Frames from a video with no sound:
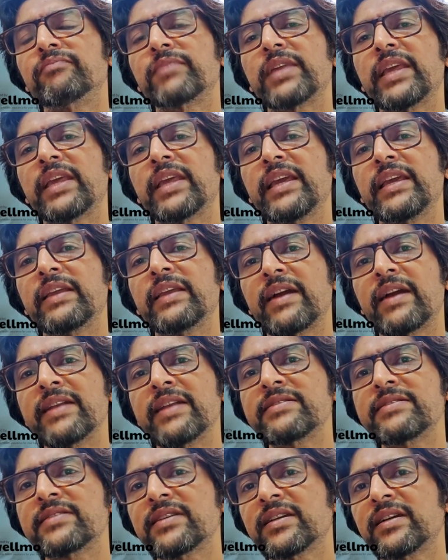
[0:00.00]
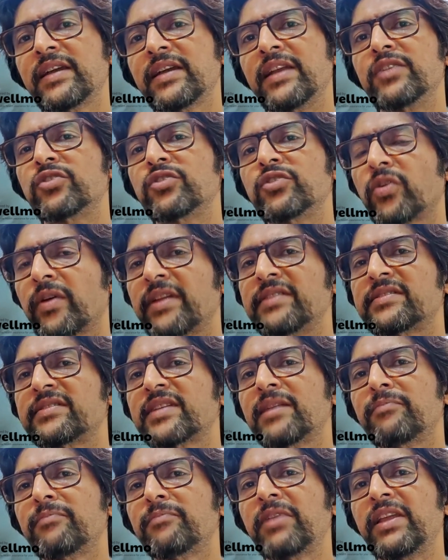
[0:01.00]
He runs an insurance
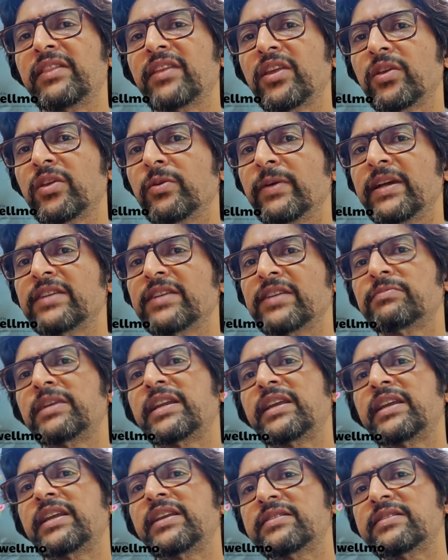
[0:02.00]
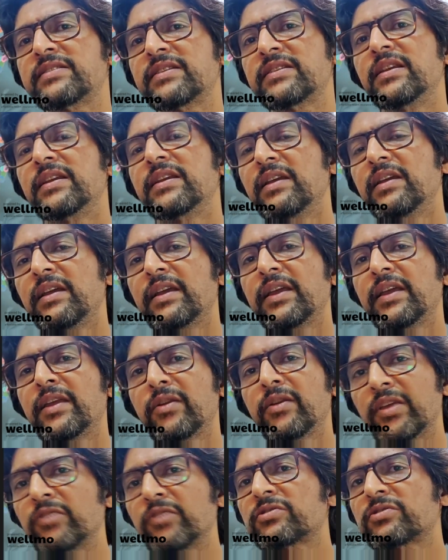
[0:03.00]
company in the US, but he used
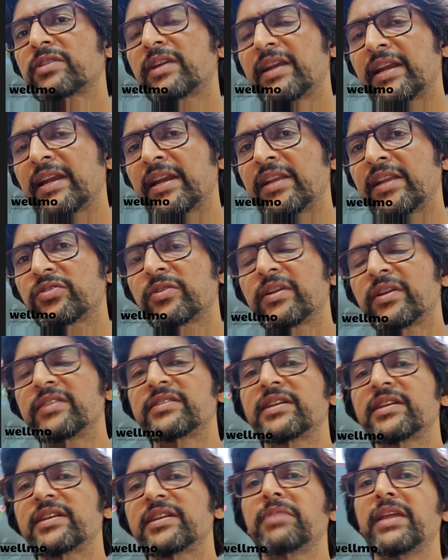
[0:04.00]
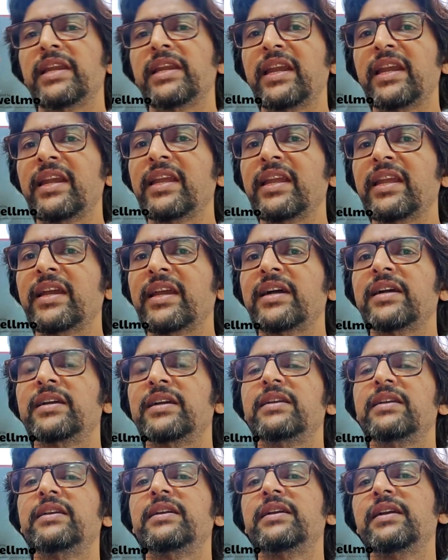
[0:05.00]
to run an insurance company in India.
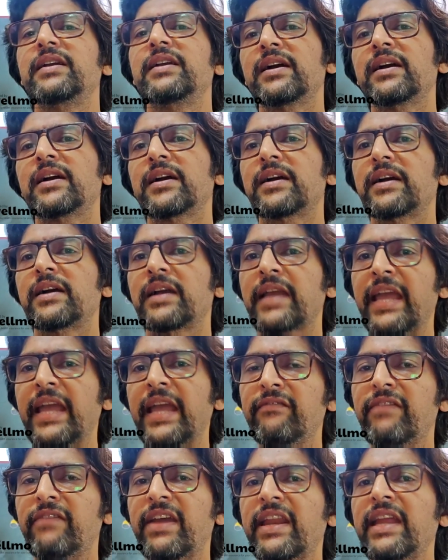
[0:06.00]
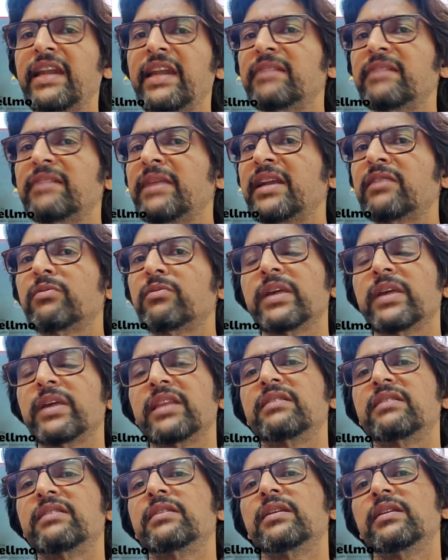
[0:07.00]
Again, very intimate with
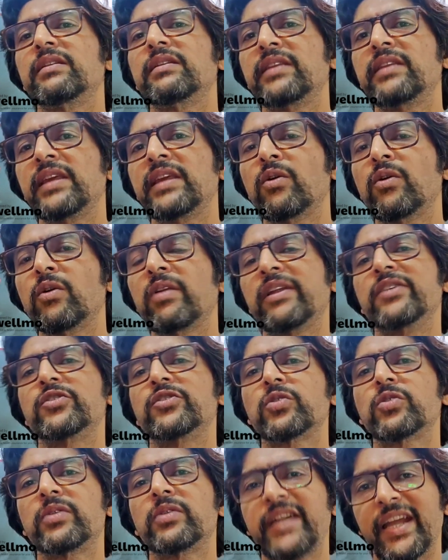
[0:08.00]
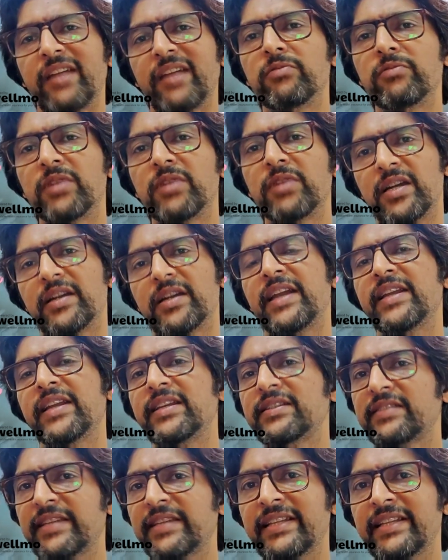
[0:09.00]
the whole insurtech world. And
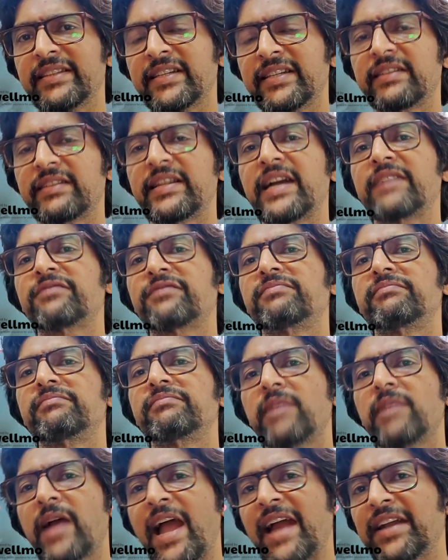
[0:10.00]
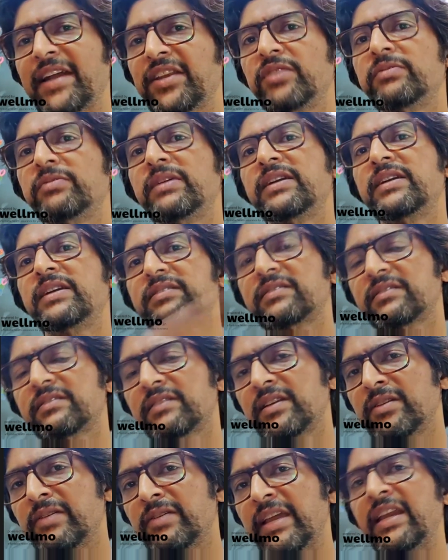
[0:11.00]
he's seeing that at US,
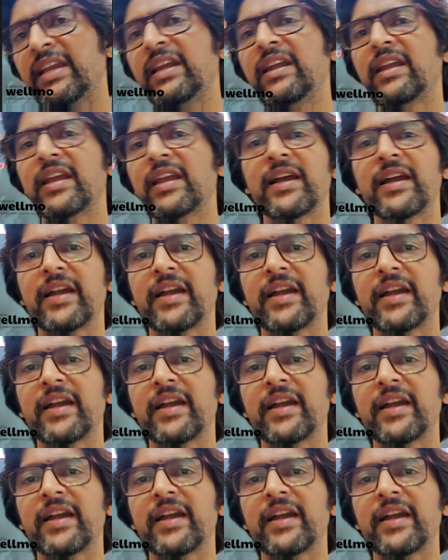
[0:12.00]
in India.